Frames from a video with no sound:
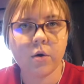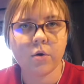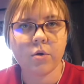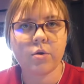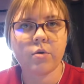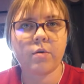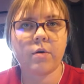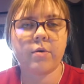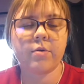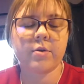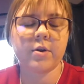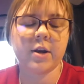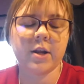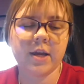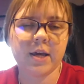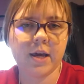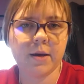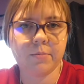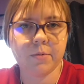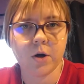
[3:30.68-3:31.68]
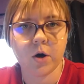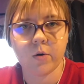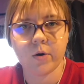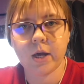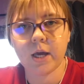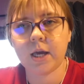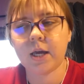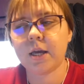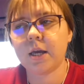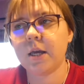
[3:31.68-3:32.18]
So I was gonna keep
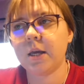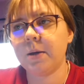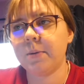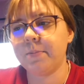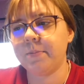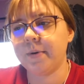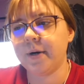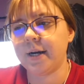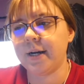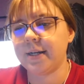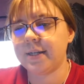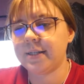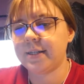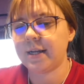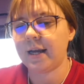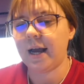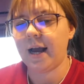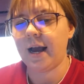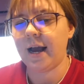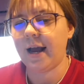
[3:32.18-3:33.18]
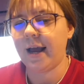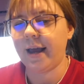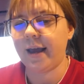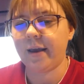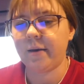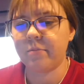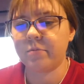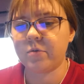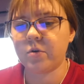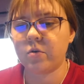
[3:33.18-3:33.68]
going, but
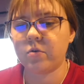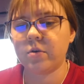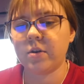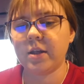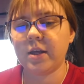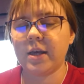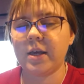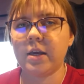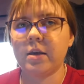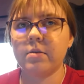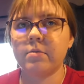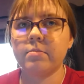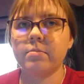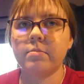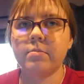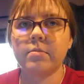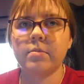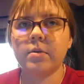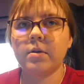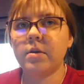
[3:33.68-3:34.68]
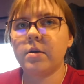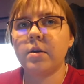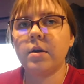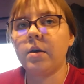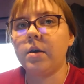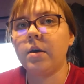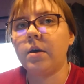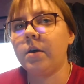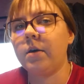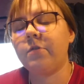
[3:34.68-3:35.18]
I'm totally
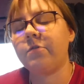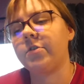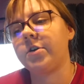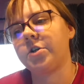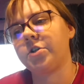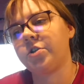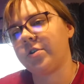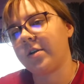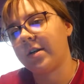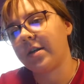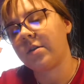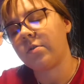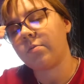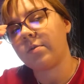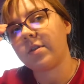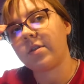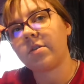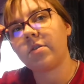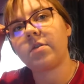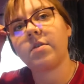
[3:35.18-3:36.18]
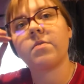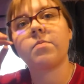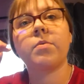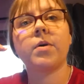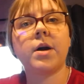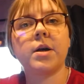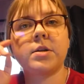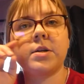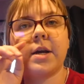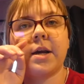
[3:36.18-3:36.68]
frustrated with this
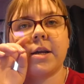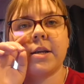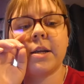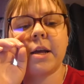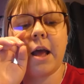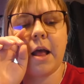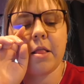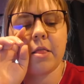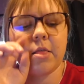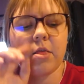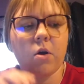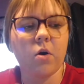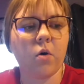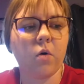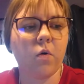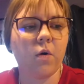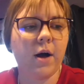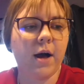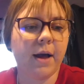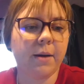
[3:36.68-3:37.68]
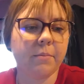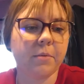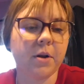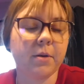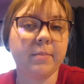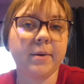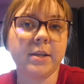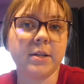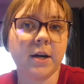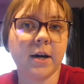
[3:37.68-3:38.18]
project, and so I'm gonna
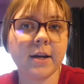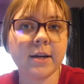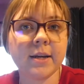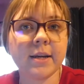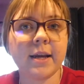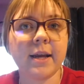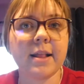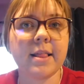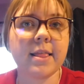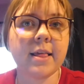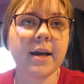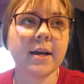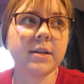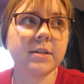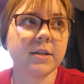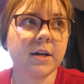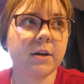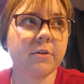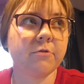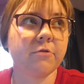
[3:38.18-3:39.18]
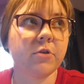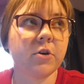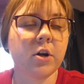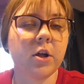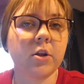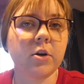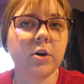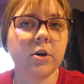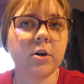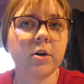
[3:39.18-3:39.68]
be done. It's not done for
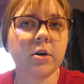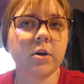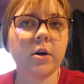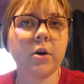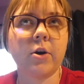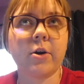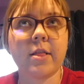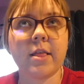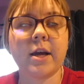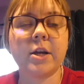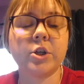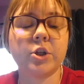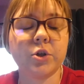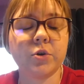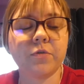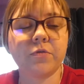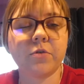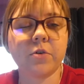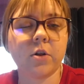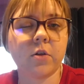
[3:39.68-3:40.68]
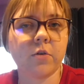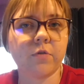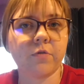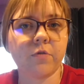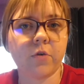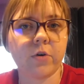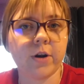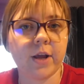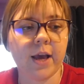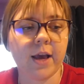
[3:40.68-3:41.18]
another, or it's not due for another
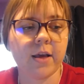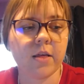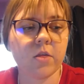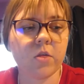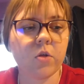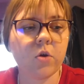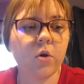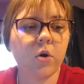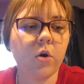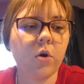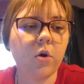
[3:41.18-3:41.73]
4 days,